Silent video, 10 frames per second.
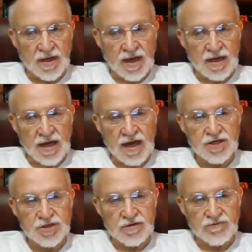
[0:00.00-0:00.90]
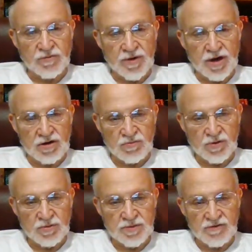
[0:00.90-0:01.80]
an agent for Modern
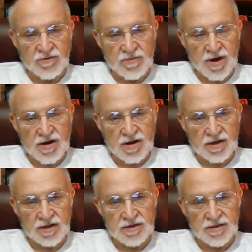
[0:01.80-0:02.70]
Woodmen of America.